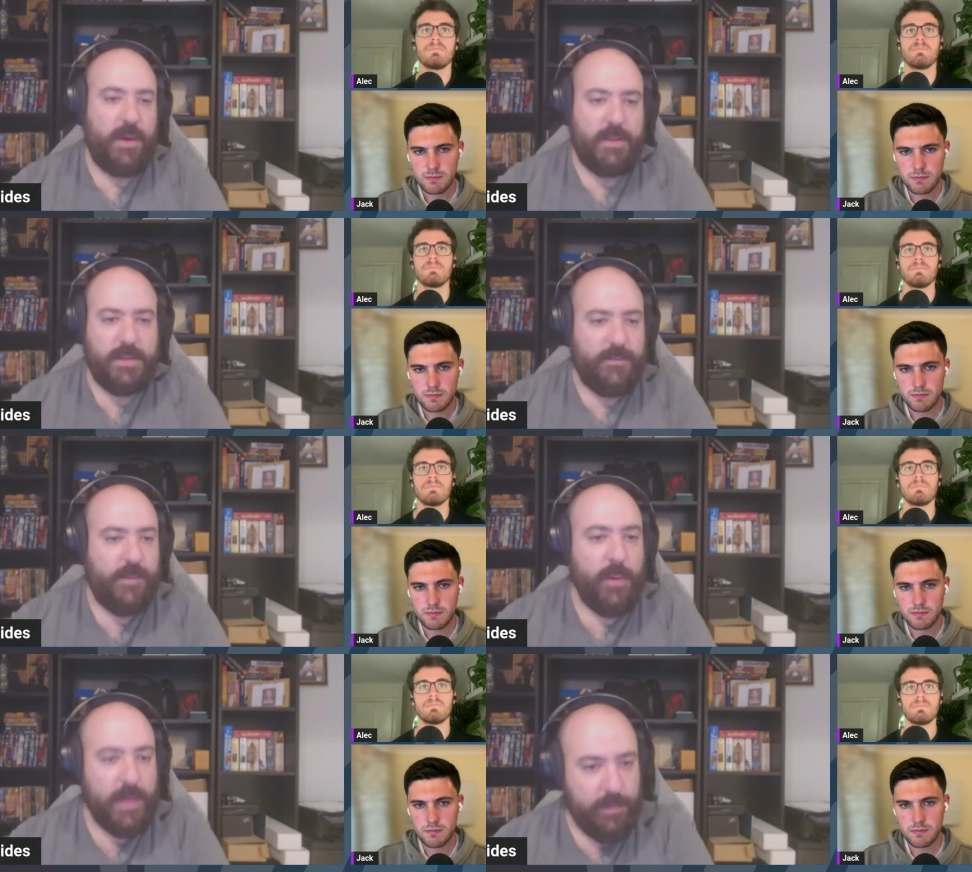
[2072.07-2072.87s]
Speaker 1: as a
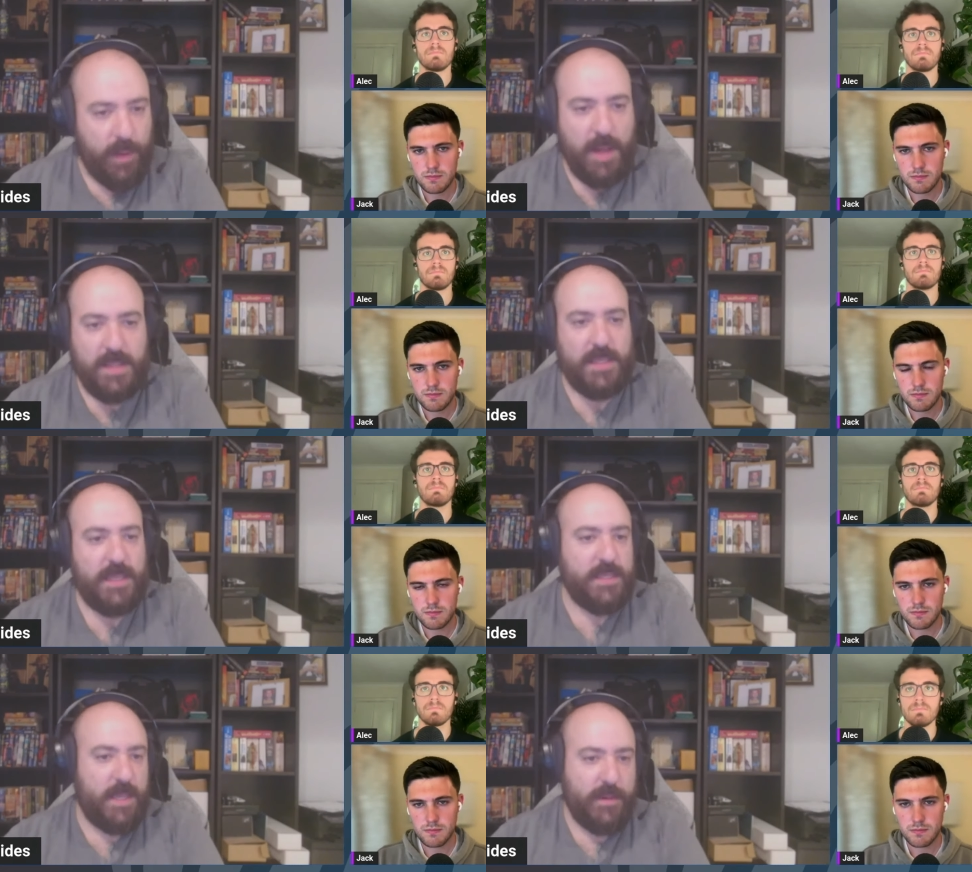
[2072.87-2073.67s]
voting
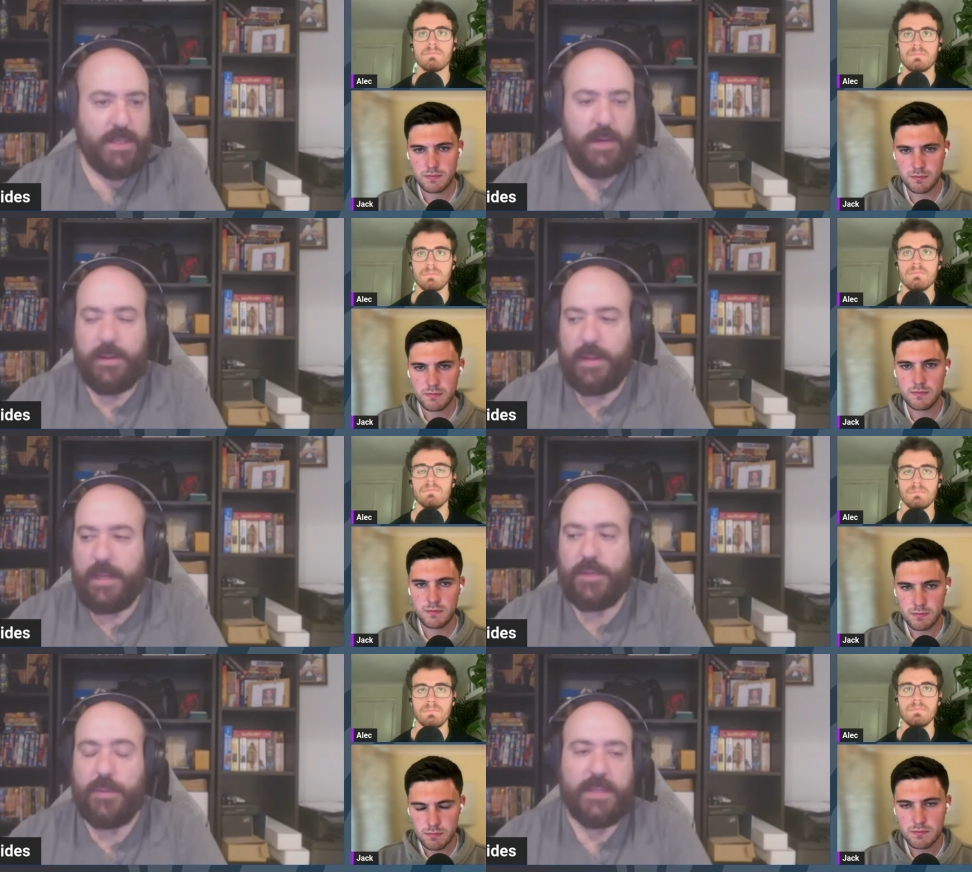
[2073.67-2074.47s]
proxy et cetera et cetera
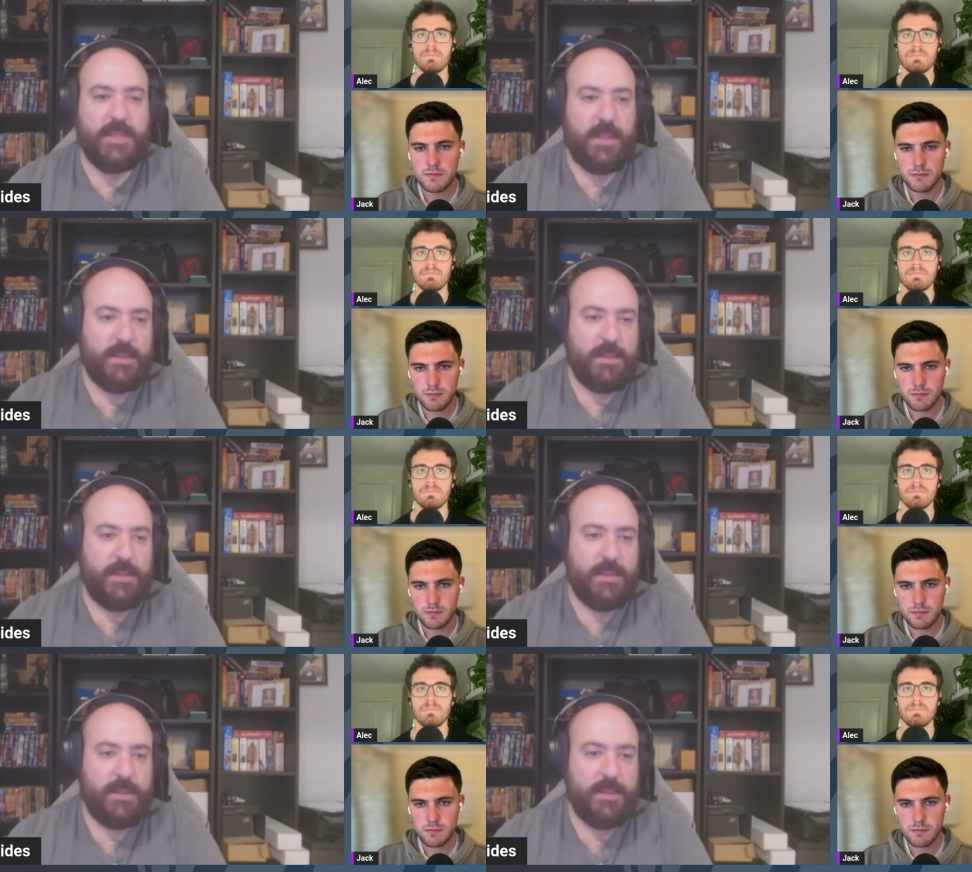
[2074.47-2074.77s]
like doing